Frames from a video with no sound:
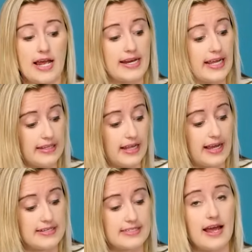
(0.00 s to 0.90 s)
And again, like
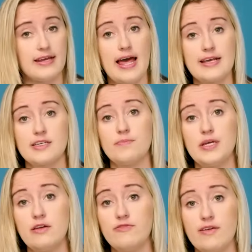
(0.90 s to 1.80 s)
I said,
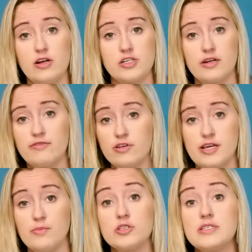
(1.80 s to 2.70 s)
S&P 500, for
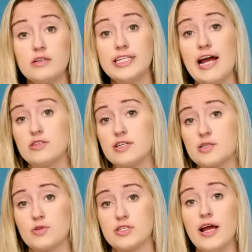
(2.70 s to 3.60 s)
example, still down
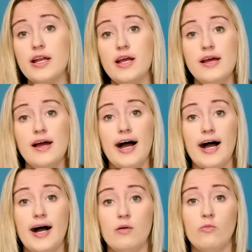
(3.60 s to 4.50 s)
6%
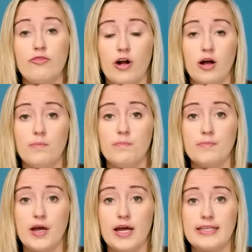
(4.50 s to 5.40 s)
from
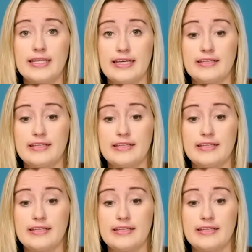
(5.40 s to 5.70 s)
the